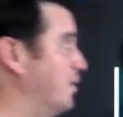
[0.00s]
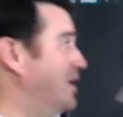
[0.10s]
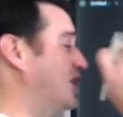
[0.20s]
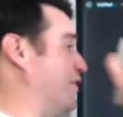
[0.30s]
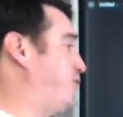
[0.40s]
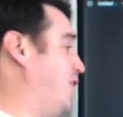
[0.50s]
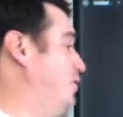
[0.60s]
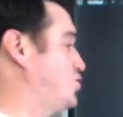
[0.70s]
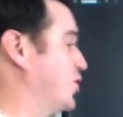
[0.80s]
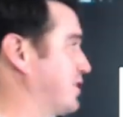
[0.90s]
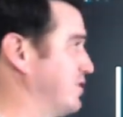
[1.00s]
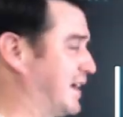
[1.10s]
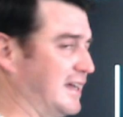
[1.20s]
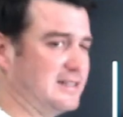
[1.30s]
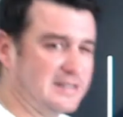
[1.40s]
when we look at flow
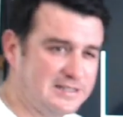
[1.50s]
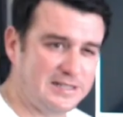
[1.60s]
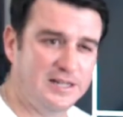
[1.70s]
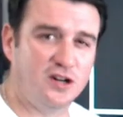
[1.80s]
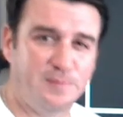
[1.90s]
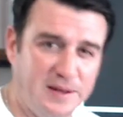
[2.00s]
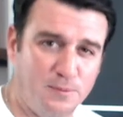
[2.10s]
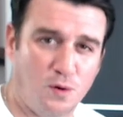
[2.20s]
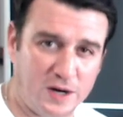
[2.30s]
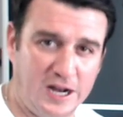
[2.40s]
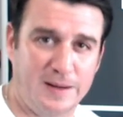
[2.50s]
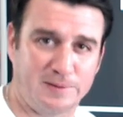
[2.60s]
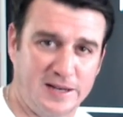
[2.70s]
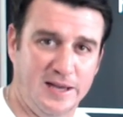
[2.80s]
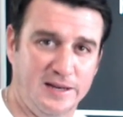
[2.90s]
triggering, it gets a little bit more
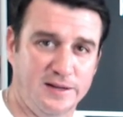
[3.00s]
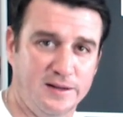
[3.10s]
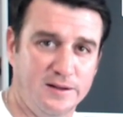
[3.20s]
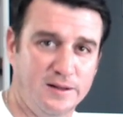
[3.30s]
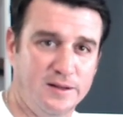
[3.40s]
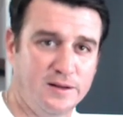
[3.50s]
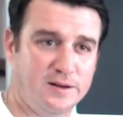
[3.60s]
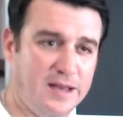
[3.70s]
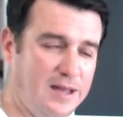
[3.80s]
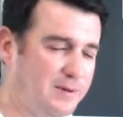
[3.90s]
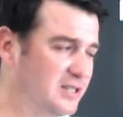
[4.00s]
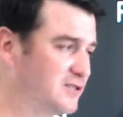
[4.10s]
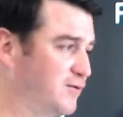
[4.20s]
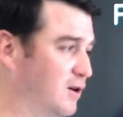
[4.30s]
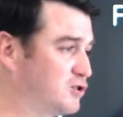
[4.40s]
complicated, okay?
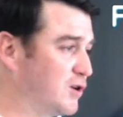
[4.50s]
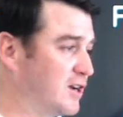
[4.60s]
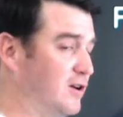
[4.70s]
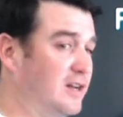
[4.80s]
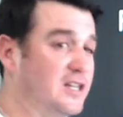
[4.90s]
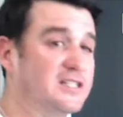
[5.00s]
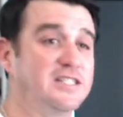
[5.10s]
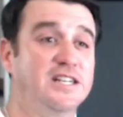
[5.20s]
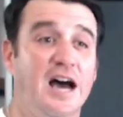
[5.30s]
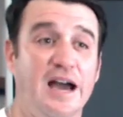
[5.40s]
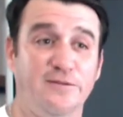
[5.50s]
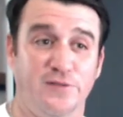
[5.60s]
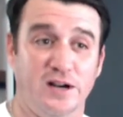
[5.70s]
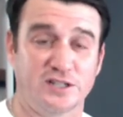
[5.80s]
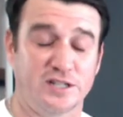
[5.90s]
Because flow triggering does
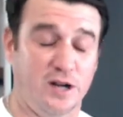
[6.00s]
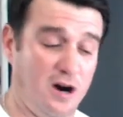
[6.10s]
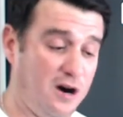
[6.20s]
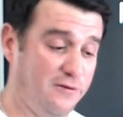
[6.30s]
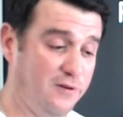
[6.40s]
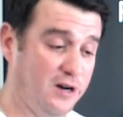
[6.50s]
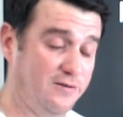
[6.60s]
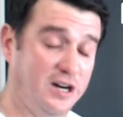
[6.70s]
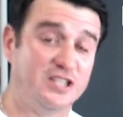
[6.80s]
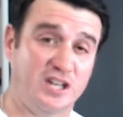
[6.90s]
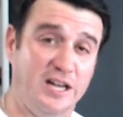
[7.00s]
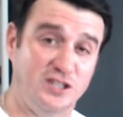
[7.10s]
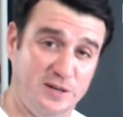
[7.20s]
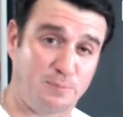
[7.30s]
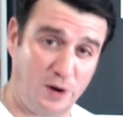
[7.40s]
not function off of a
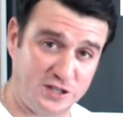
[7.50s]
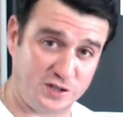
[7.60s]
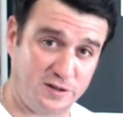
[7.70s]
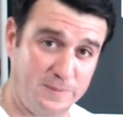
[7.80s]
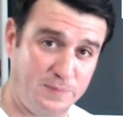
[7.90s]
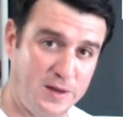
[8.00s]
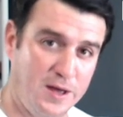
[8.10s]
change in pressure.